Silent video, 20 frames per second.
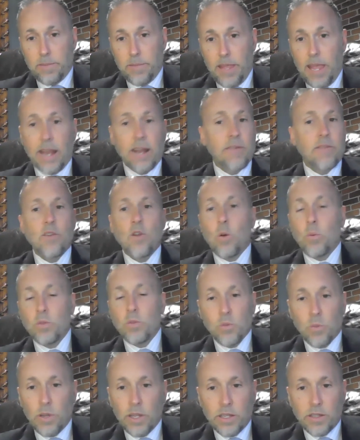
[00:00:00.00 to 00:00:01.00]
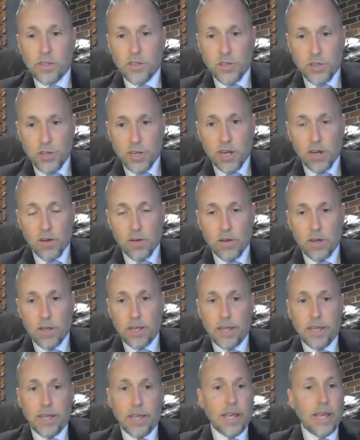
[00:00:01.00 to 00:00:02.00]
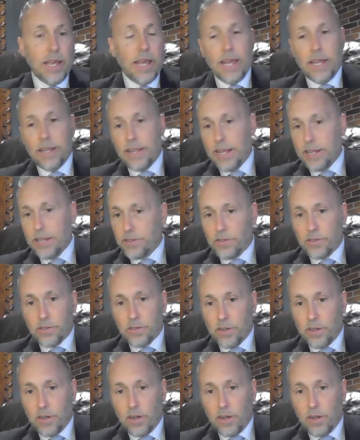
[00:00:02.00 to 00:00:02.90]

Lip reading: And if no one's willing to share, and that's